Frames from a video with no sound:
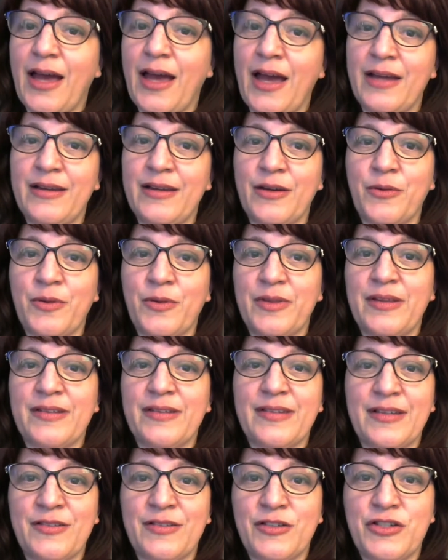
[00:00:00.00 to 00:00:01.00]
I dealt with
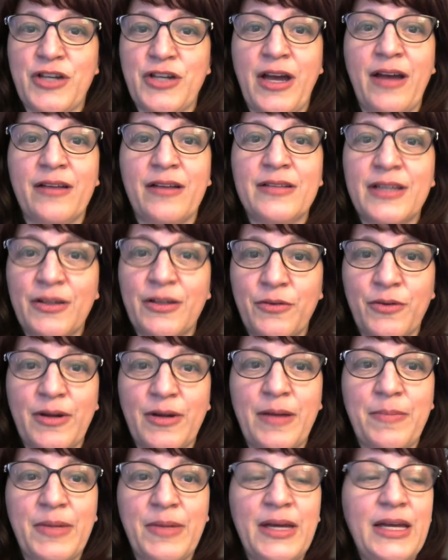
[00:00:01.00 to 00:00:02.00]
this as a child. I grew
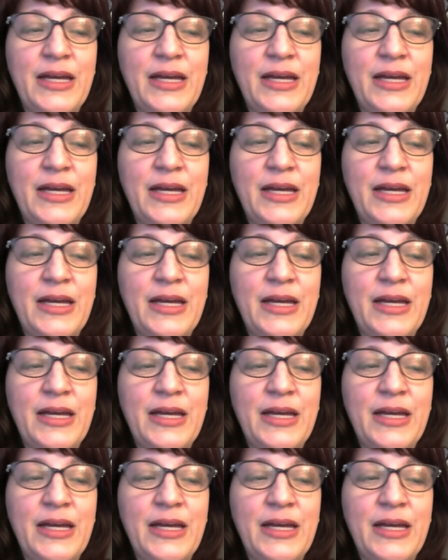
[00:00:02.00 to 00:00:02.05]
up,